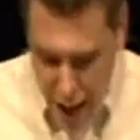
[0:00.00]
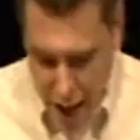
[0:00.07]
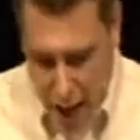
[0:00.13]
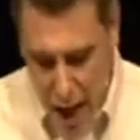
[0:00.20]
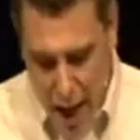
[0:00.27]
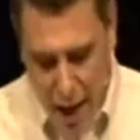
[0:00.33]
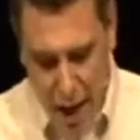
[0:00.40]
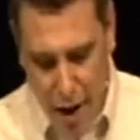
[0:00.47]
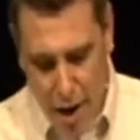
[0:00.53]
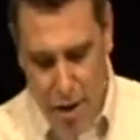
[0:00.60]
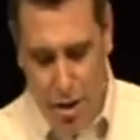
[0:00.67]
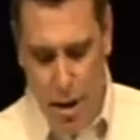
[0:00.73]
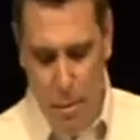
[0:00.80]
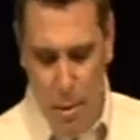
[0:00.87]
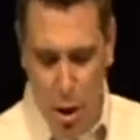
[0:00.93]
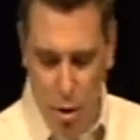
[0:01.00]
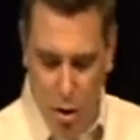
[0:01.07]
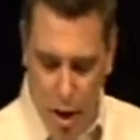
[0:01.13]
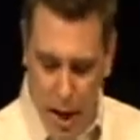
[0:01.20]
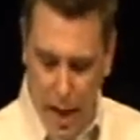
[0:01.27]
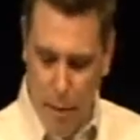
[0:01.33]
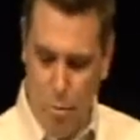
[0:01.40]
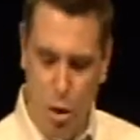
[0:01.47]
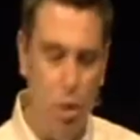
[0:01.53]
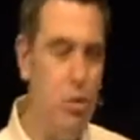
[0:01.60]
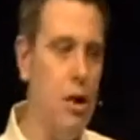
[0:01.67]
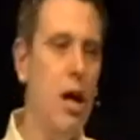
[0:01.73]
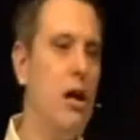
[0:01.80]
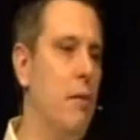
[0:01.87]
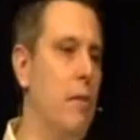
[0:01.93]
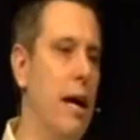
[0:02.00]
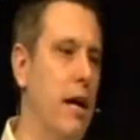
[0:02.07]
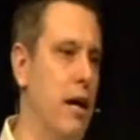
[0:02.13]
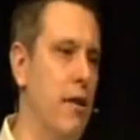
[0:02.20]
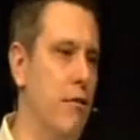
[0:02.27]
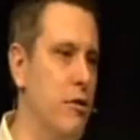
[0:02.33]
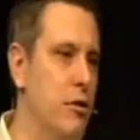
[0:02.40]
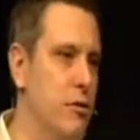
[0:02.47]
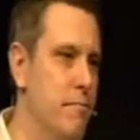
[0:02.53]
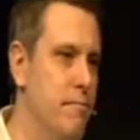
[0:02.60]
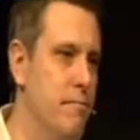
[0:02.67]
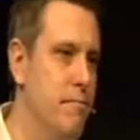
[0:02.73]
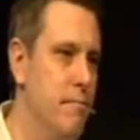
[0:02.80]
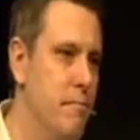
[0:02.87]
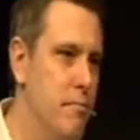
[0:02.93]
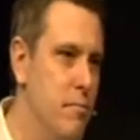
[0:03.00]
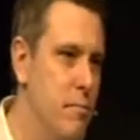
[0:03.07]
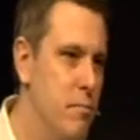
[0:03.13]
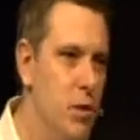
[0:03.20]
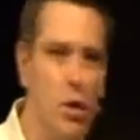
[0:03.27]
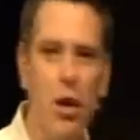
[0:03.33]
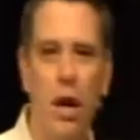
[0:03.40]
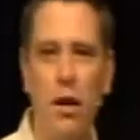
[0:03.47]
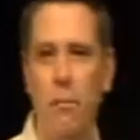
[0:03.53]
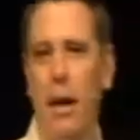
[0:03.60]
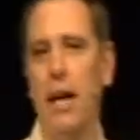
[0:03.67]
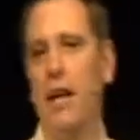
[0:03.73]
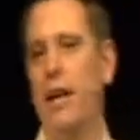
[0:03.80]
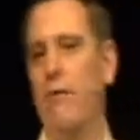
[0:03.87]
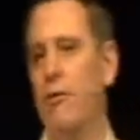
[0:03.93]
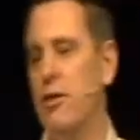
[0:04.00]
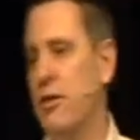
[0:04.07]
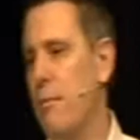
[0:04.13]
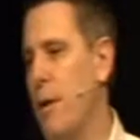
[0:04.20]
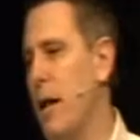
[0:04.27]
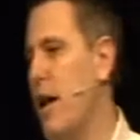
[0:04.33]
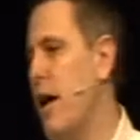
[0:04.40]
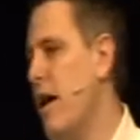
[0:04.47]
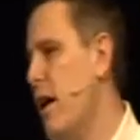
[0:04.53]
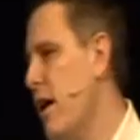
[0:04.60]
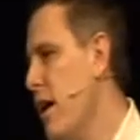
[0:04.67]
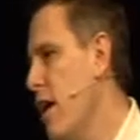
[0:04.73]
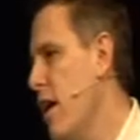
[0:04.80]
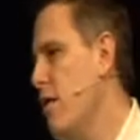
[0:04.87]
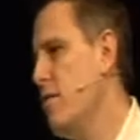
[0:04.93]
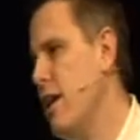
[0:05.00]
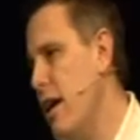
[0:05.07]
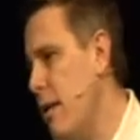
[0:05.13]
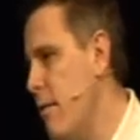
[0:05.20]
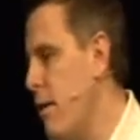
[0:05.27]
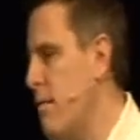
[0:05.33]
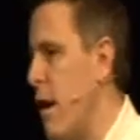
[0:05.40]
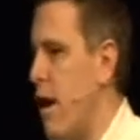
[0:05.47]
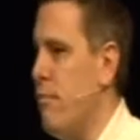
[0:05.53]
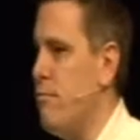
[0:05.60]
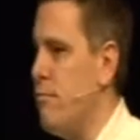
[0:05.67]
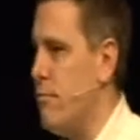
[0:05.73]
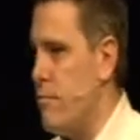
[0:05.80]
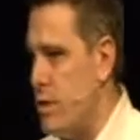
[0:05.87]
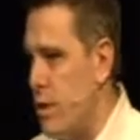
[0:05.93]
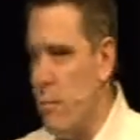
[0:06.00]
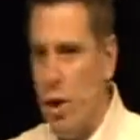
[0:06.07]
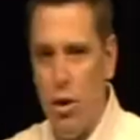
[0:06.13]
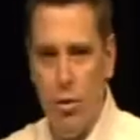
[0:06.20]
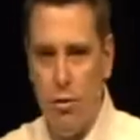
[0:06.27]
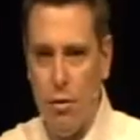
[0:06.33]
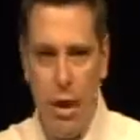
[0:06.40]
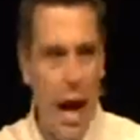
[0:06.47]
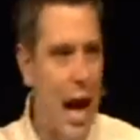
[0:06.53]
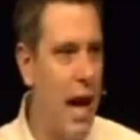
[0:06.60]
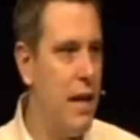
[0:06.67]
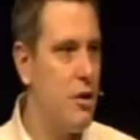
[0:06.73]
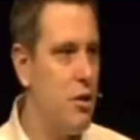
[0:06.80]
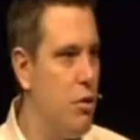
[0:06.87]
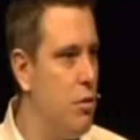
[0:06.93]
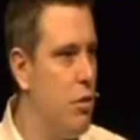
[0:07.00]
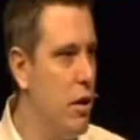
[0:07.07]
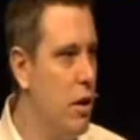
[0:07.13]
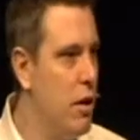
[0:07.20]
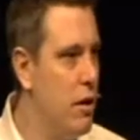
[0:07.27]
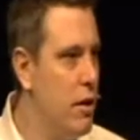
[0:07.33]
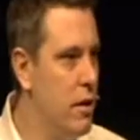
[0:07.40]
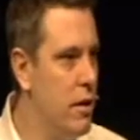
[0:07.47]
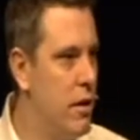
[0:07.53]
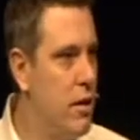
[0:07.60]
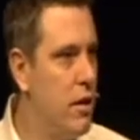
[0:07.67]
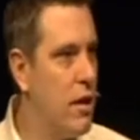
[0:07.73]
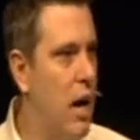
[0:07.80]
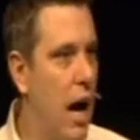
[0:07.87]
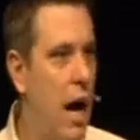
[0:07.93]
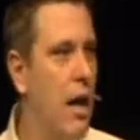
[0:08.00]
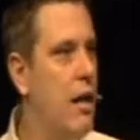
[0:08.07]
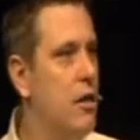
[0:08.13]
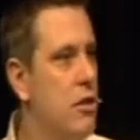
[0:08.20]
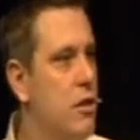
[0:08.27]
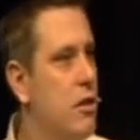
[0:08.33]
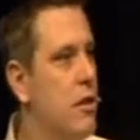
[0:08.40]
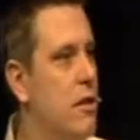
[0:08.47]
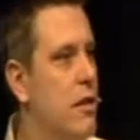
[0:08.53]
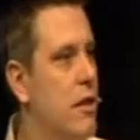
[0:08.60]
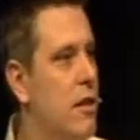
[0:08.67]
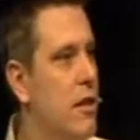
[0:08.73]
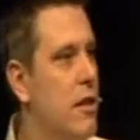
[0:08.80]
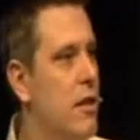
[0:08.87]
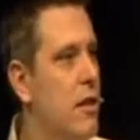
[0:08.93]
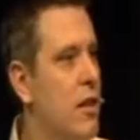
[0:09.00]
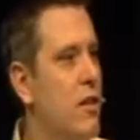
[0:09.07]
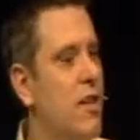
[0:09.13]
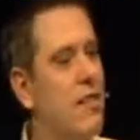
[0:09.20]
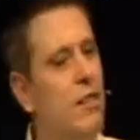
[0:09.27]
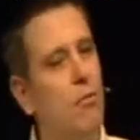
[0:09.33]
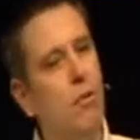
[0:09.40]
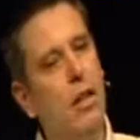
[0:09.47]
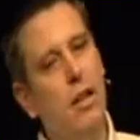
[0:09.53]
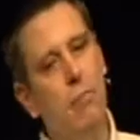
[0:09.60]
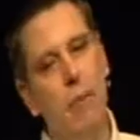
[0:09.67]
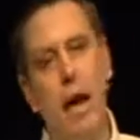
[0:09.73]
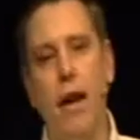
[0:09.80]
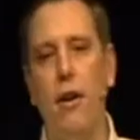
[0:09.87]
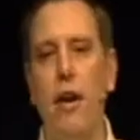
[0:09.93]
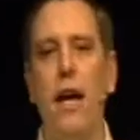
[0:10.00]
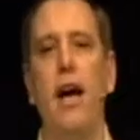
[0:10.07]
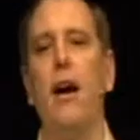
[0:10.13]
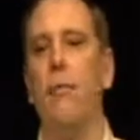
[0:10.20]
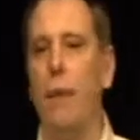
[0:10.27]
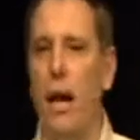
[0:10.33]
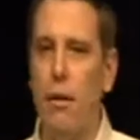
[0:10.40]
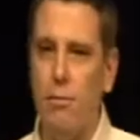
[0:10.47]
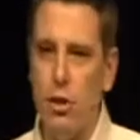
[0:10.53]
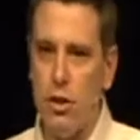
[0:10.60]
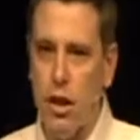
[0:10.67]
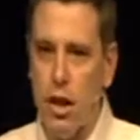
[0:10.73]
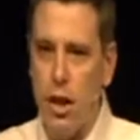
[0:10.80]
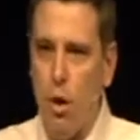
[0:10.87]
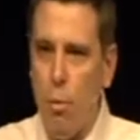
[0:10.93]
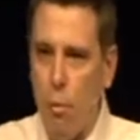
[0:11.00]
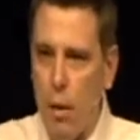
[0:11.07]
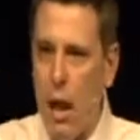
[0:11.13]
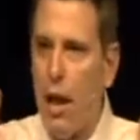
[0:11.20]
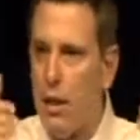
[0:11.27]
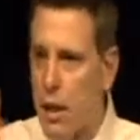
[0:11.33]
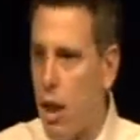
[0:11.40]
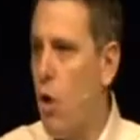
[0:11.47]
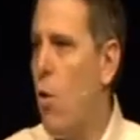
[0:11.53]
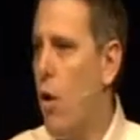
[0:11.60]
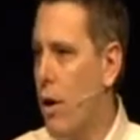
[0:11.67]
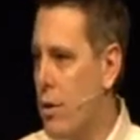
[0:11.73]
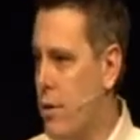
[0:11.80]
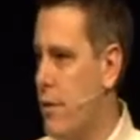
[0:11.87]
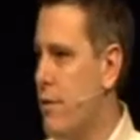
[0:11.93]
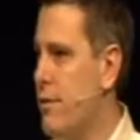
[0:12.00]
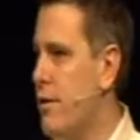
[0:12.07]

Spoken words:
I hear is some of you think I'm too young to make a difference. I'm too young to make a difference. I mean, you know, Tim, some of you are high school, college. You know, does it really matter now? I mean, I'm just going to go plot the course.